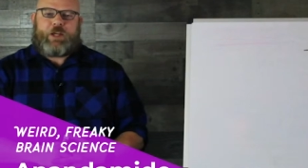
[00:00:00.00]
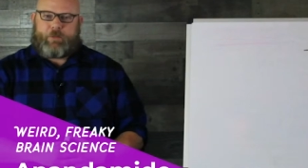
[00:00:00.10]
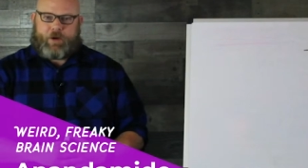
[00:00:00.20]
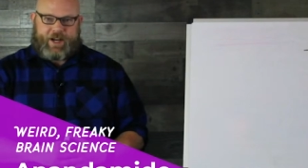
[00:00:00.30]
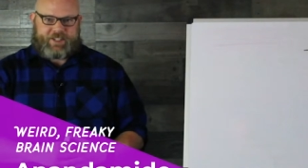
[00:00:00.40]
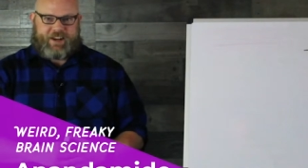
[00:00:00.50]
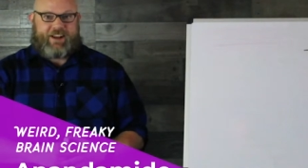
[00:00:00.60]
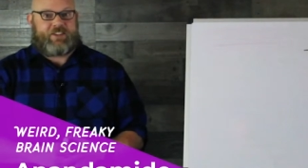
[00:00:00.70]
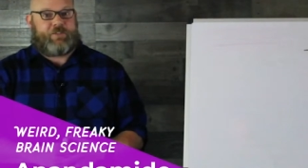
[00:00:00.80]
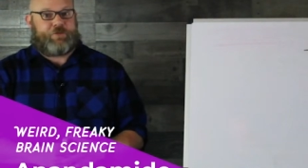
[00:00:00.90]
Brain
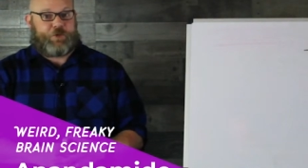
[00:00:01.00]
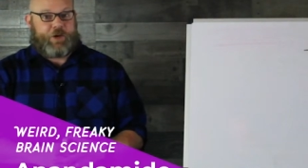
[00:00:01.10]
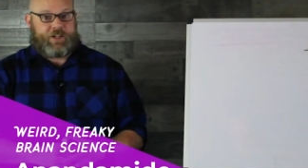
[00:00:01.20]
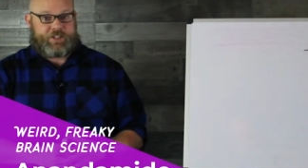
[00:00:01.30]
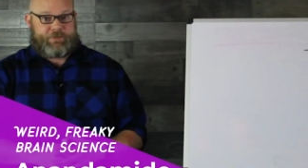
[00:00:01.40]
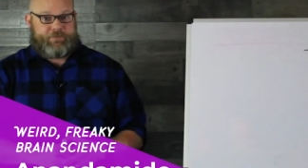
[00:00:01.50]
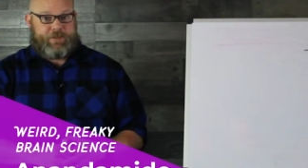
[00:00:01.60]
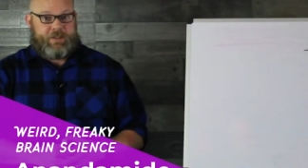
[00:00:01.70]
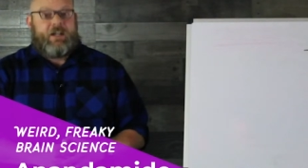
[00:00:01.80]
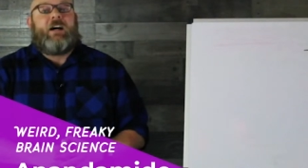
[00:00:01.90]
Science of Drugs.
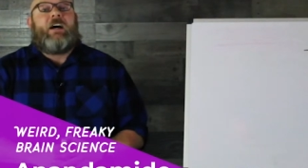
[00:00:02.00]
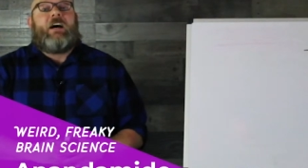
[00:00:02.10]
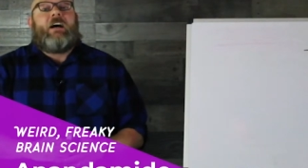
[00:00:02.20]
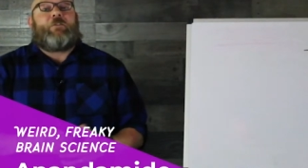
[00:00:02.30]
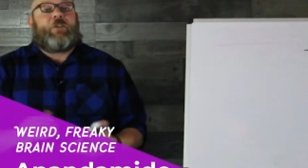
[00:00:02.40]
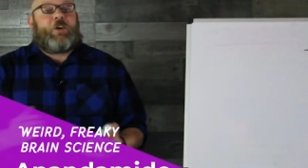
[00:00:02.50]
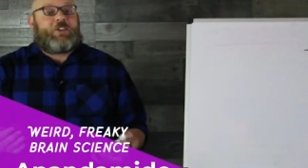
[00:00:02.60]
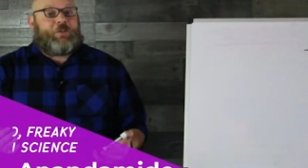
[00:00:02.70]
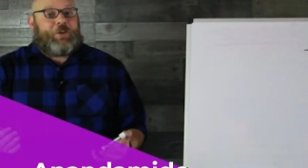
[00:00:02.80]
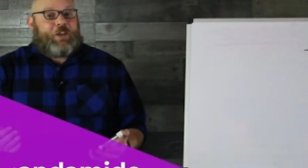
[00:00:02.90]
For those
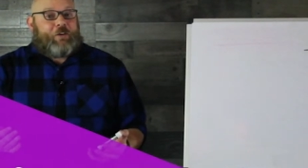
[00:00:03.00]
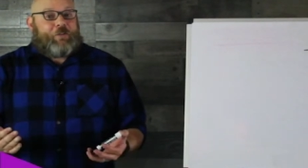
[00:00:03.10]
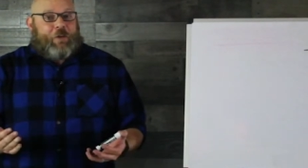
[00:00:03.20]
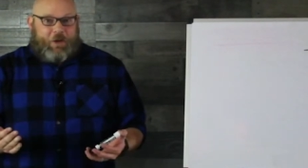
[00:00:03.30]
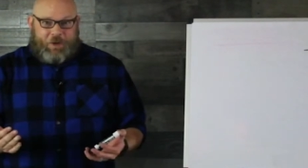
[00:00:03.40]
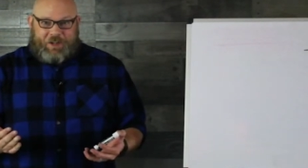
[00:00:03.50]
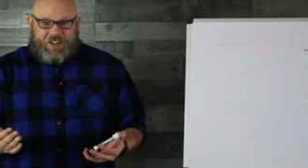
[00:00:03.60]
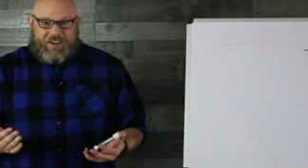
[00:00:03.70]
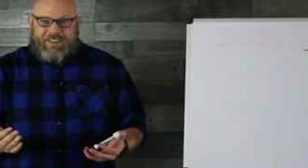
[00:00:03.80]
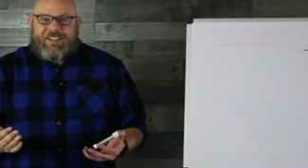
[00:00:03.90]
of you that have followed
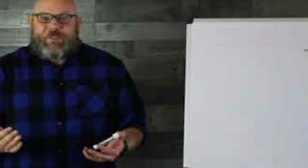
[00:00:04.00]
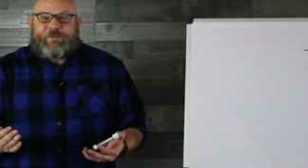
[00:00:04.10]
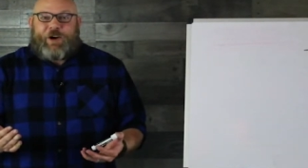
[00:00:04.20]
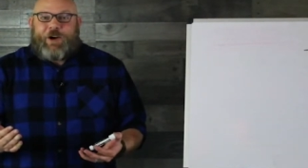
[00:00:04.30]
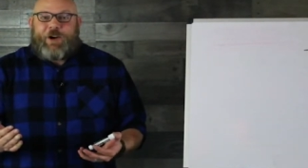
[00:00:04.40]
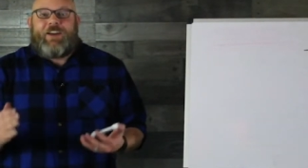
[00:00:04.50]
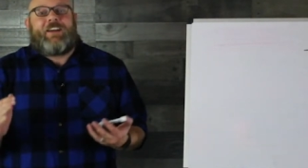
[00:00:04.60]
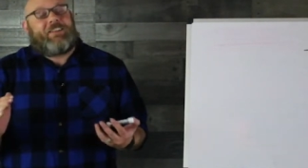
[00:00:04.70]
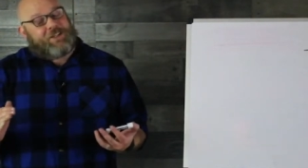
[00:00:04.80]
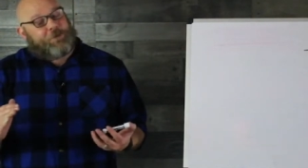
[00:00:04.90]
along this far,
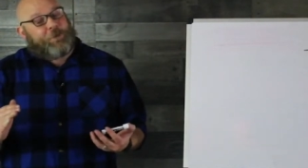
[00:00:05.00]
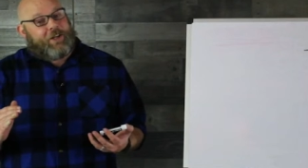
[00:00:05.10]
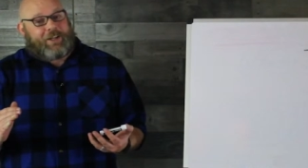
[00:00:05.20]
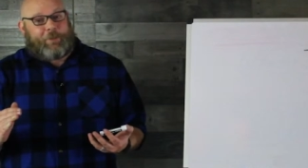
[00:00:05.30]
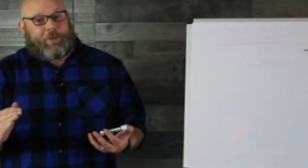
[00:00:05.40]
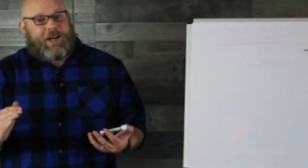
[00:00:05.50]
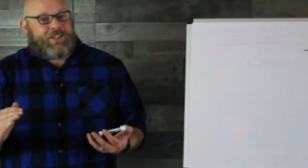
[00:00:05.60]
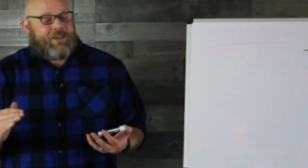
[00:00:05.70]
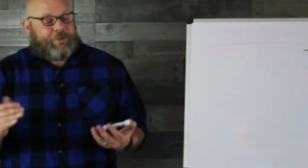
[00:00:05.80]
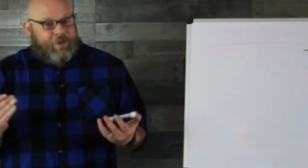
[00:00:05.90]
that's really
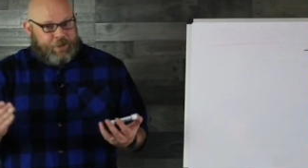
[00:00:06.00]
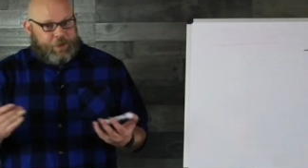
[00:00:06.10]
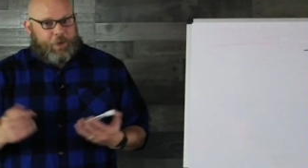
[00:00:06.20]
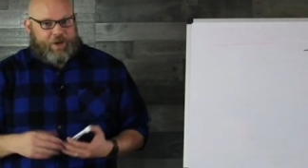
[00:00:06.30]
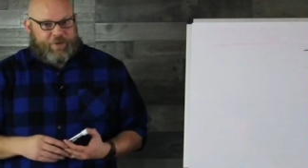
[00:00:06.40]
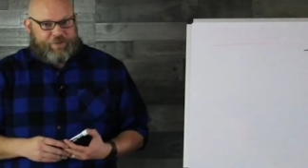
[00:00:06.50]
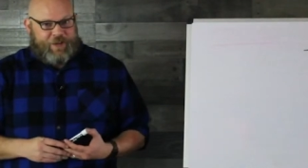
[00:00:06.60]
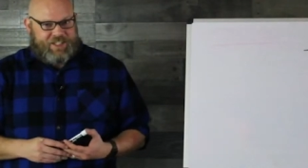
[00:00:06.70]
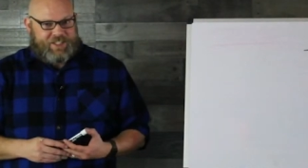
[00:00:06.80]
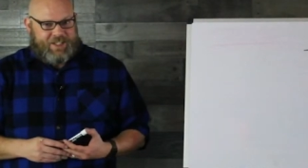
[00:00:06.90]
impressive. You are
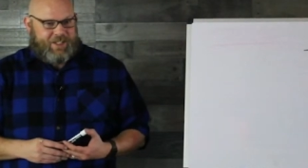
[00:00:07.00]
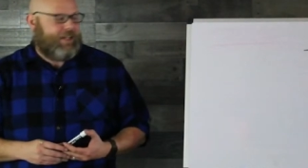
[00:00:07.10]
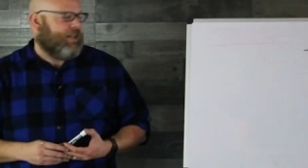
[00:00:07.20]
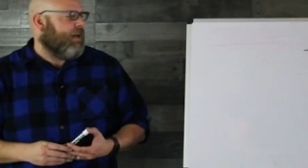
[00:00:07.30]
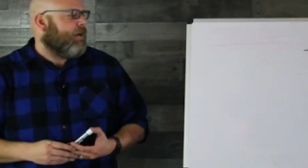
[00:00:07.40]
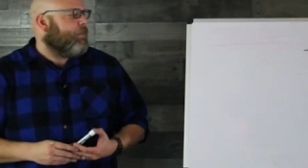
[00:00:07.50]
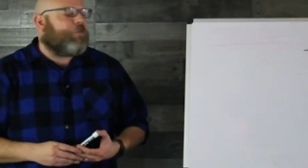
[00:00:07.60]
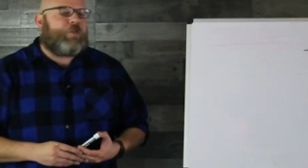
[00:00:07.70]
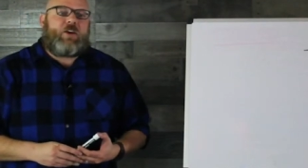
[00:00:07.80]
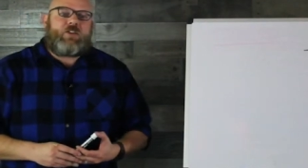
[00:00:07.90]
invested. But
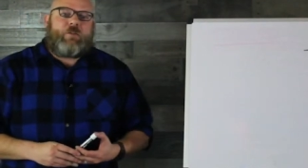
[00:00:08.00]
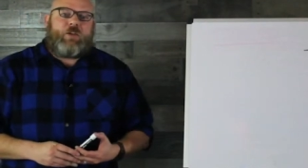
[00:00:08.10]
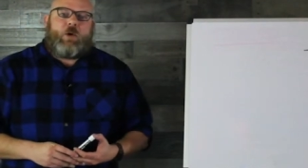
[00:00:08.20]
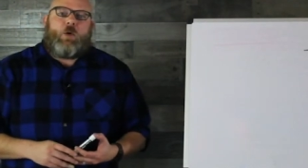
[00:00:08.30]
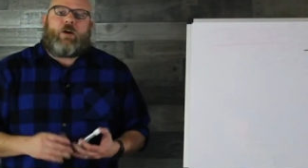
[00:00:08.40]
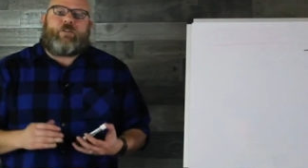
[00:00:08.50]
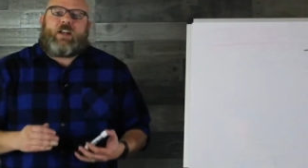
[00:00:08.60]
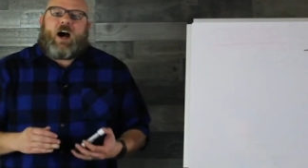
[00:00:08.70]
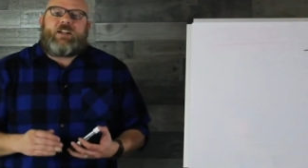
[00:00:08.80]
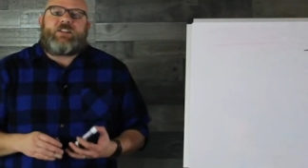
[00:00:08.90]
for those of you who have
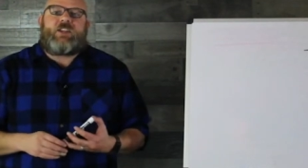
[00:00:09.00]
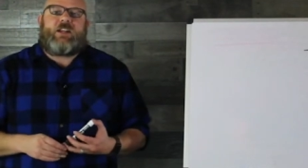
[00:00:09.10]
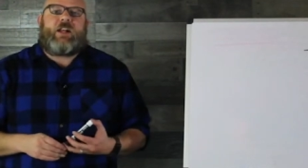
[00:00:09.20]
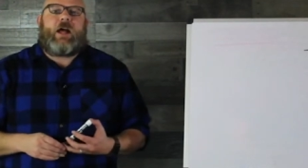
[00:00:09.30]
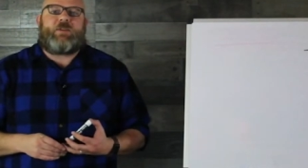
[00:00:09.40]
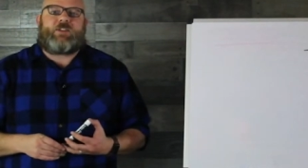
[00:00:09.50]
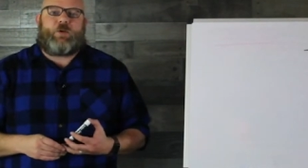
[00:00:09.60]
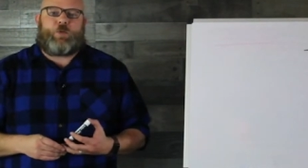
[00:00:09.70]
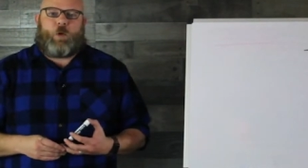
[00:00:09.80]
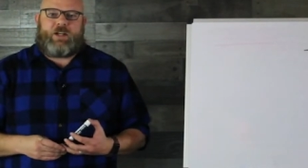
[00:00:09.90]
not seen episode
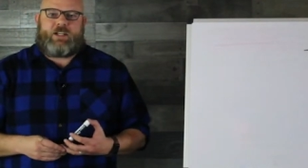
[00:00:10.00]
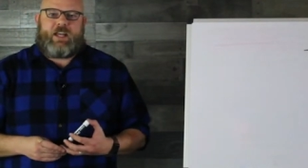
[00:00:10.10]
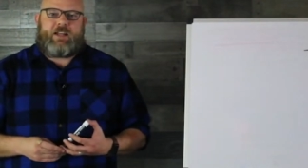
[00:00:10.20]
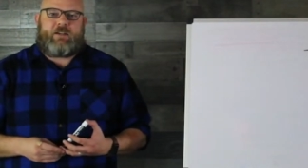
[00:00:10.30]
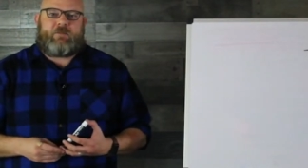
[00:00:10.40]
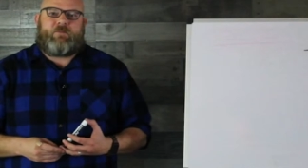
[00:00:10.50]
one yet,